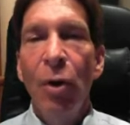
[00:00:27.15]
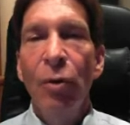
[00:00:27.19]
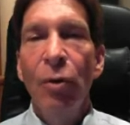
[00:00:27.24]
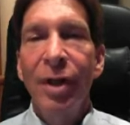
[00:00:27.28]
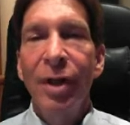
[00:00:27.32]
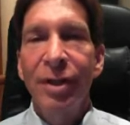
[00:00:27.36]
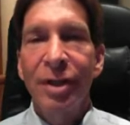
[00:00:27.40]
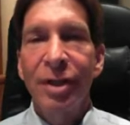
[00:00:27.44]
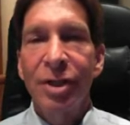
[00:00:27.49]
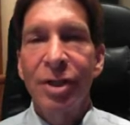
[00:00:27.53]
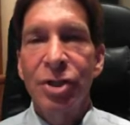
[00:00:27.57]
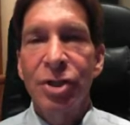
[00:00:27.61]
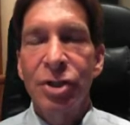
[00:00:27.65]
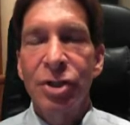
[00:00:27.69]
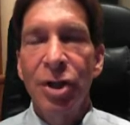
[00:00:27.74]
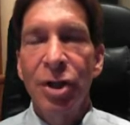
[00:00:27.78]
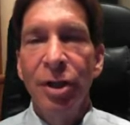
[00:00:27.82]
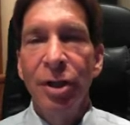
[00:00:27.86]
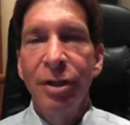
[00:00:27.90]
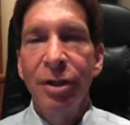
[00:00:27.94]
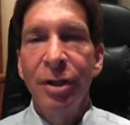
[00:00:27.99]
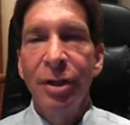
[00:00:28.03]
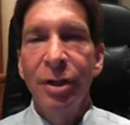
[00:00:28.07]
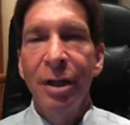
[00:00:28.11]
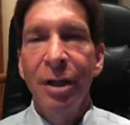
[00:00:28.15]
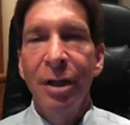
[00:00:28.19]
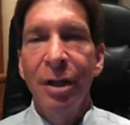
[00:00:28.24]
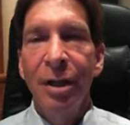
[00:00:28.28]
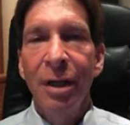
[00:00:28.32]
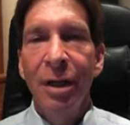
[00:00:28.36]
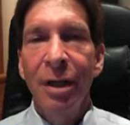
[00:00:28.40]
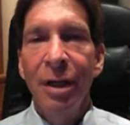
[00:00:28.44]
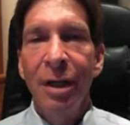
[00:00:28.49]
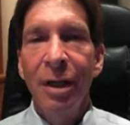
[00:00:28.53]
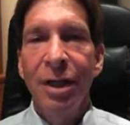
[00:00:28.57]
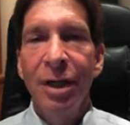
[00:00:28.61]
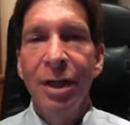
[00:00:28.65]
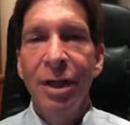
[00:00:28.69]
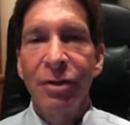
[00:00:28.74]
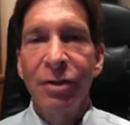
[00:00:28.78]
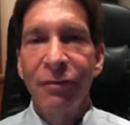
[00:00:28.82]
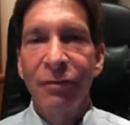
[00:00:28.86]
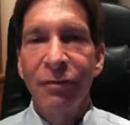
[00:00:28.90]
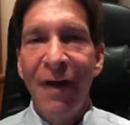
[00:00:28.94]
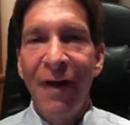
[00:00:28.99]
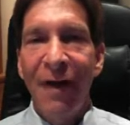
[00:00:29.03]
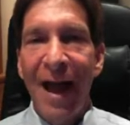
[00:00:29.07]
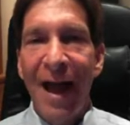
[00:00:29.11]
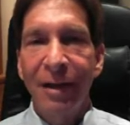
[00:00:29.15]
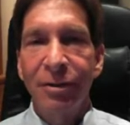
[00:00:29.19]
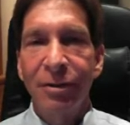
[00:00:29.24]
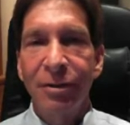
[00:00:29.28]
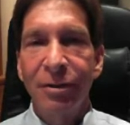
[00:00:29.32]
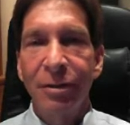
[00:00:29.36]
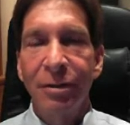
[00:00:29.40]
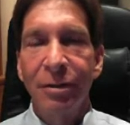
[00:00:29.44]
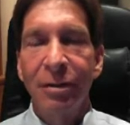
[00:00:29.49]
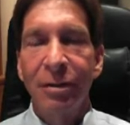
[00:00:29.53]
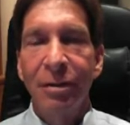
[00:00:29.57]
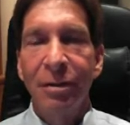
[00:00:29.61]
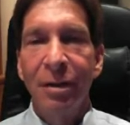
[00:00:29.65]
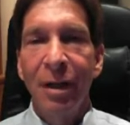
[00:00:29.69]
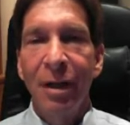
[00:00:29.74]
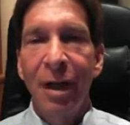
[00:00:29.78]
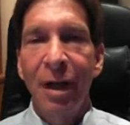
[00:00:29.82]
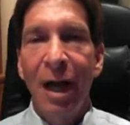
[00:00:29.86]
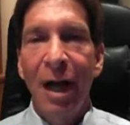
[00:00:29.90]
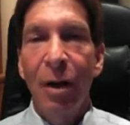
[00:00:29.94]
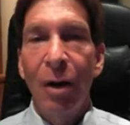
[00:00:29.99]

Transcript: We know that the sun is a factor.